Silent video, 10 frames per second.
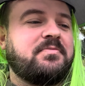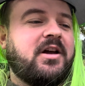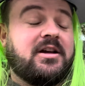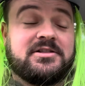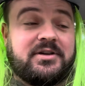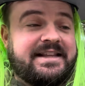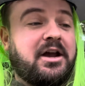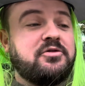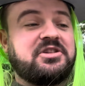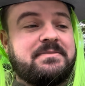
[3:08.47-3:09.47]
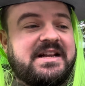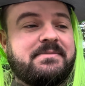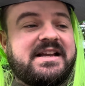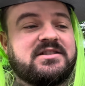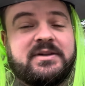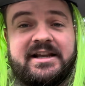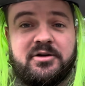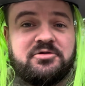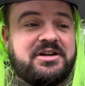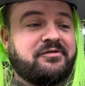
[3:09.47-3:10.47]
the OG mini mix with the
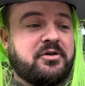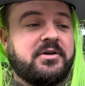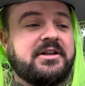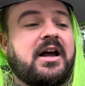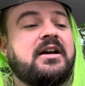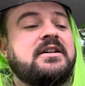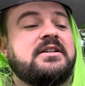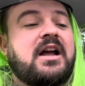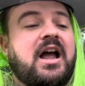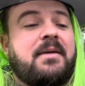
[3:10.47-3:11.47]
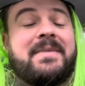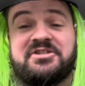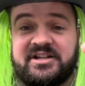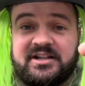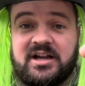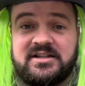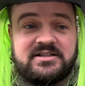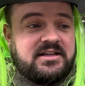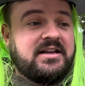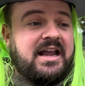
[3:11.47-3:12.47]
OG fruit and nut magic
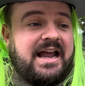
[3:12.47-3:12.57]
dust,